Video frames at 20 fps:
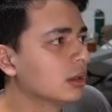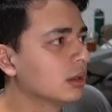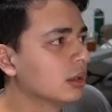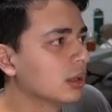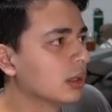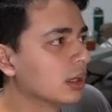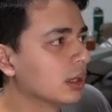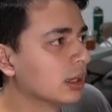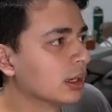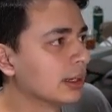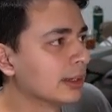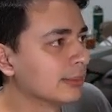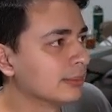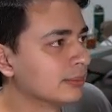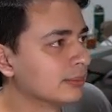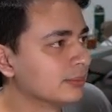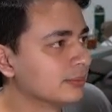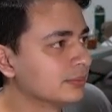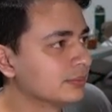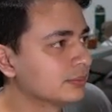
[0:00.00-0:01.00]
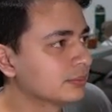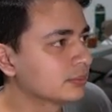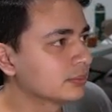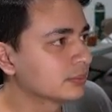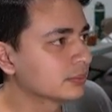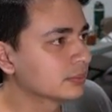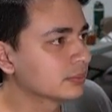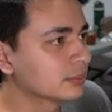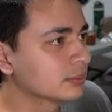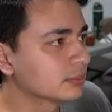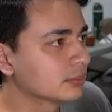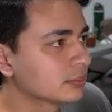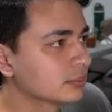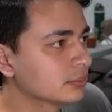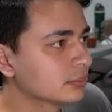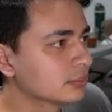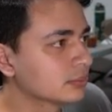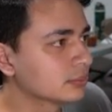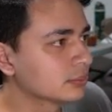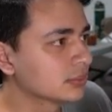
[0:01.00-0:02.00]
Um,
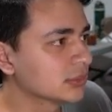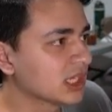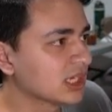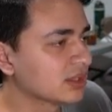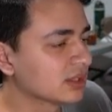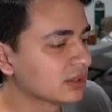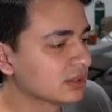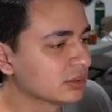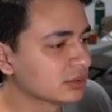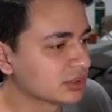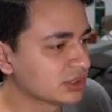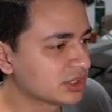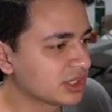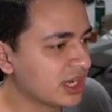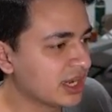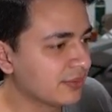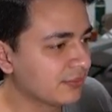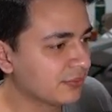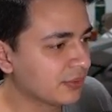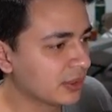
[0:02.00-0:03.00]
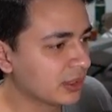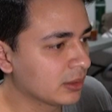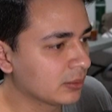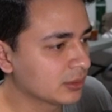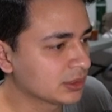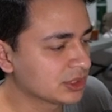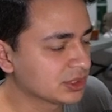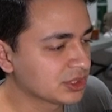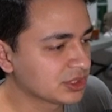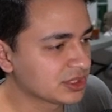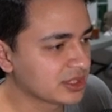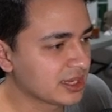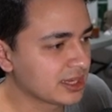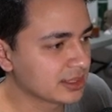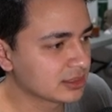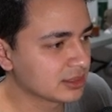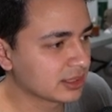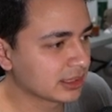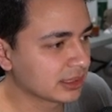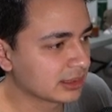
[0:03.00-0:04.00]
and then there's chamfer, which just
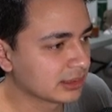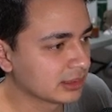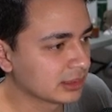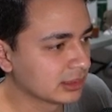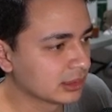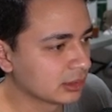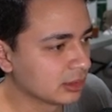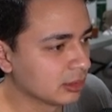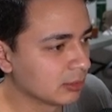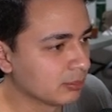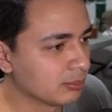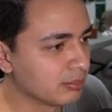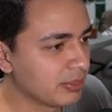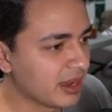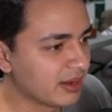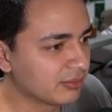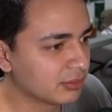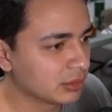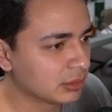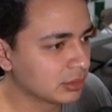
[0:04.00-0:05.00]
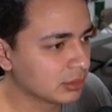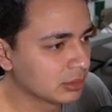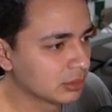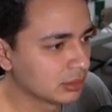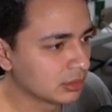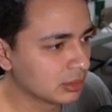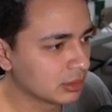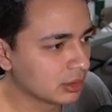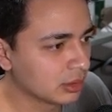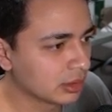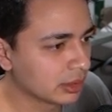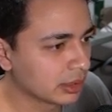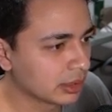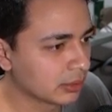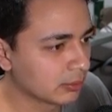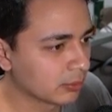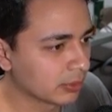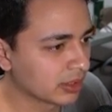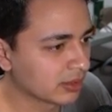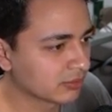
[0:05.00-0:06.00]
adds like a little bevel
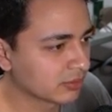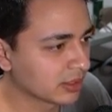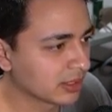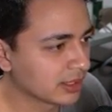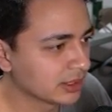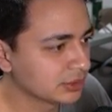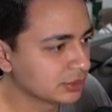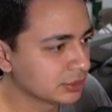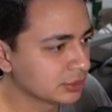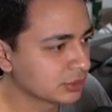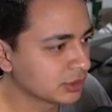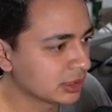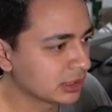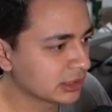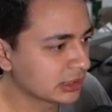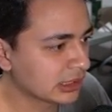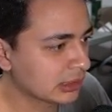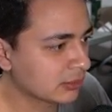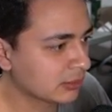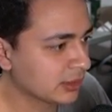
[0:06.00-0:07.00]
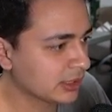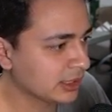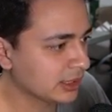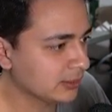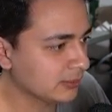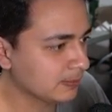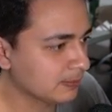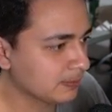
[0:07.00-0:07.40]
on whatever edge you're trying to create.